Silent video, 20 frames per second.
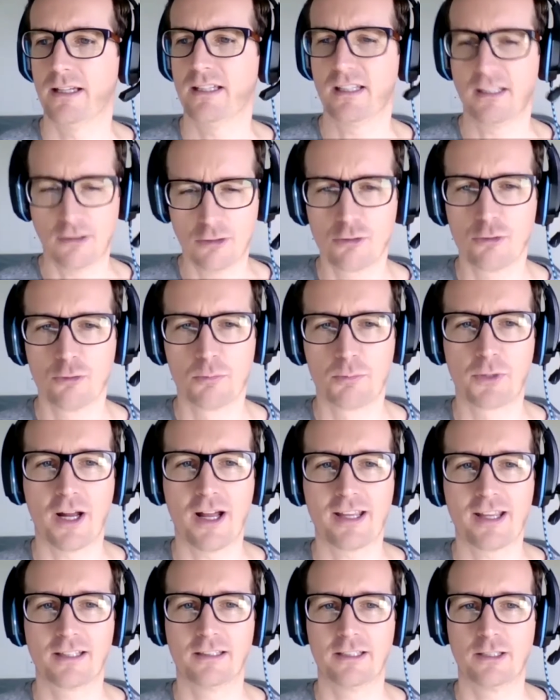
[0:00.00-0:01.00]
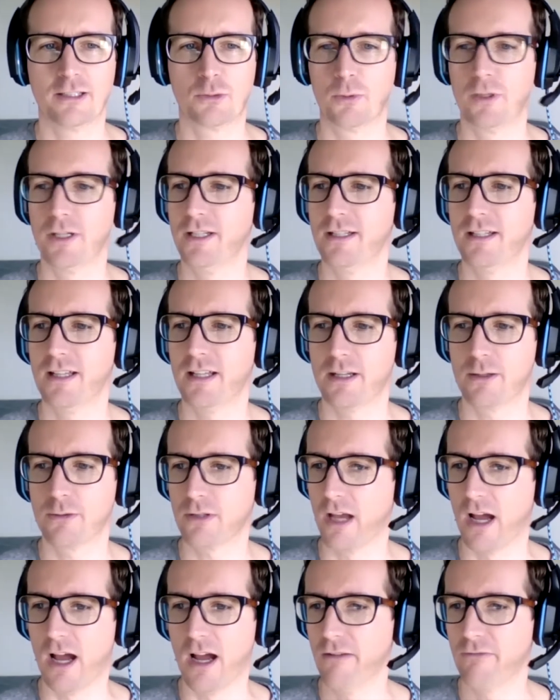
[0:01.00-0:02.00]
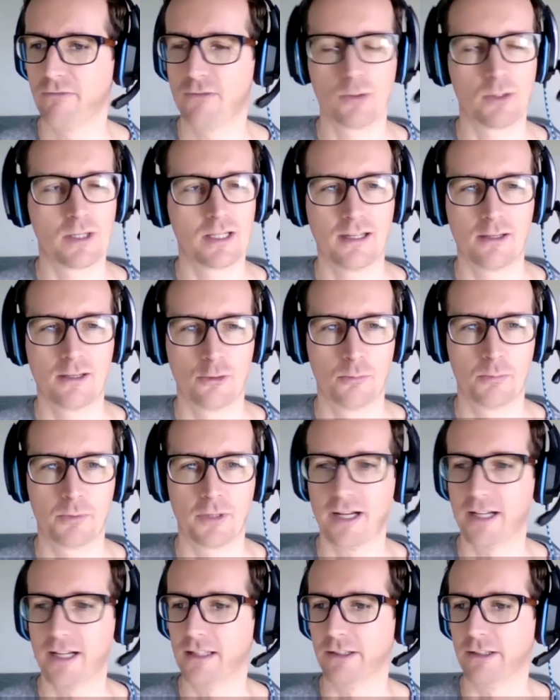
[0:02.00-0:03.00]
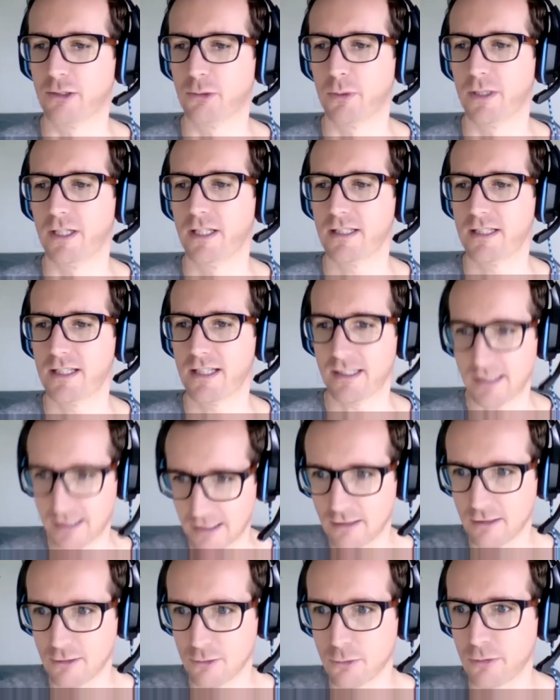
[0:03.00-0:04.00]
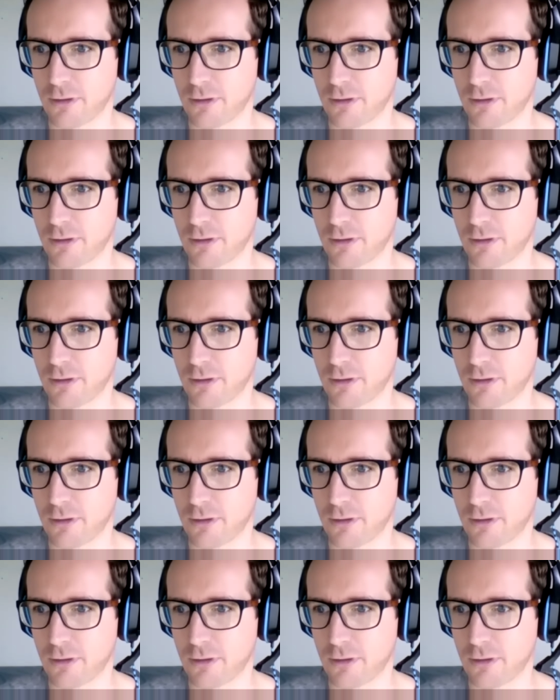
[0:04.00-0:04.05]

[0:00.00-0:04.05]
He's like, "Brian Letwin," and I was like, "I have no idea who Brian Letwin is." And he's like, the